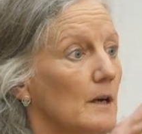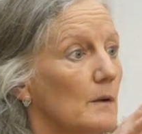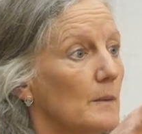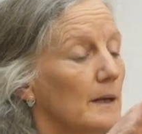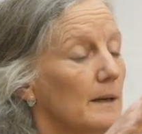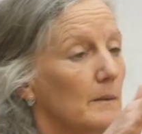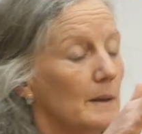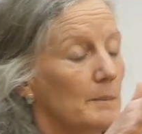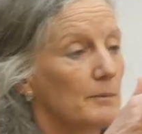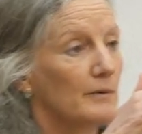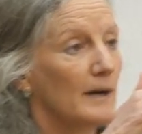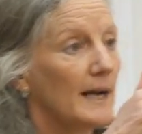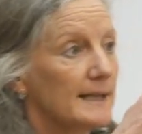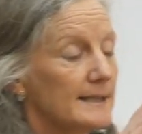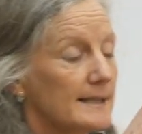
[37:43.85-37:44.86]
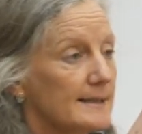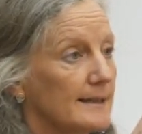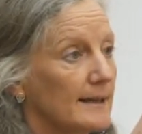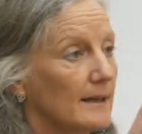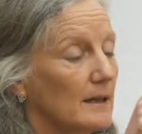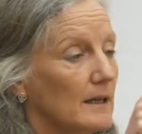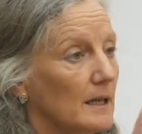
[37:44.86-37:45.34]
We're
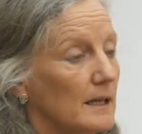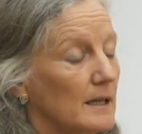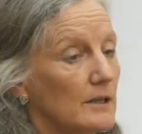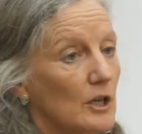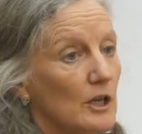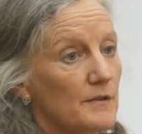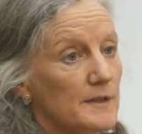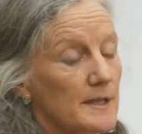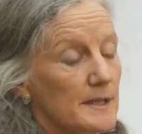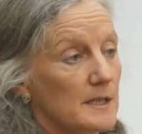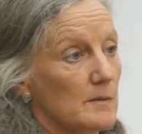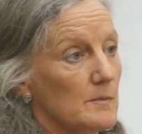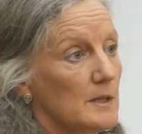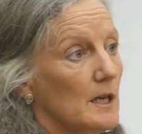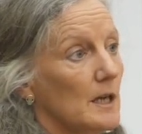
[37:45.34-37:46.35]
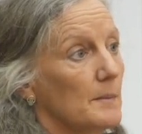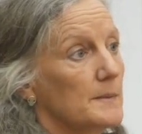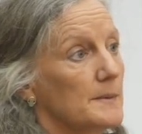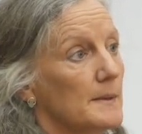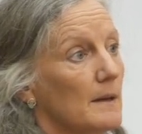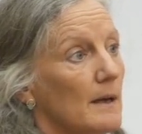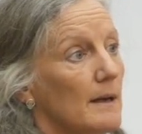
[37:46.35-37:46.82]
practicing, in a nervous system
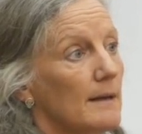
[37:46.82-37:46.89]
terms,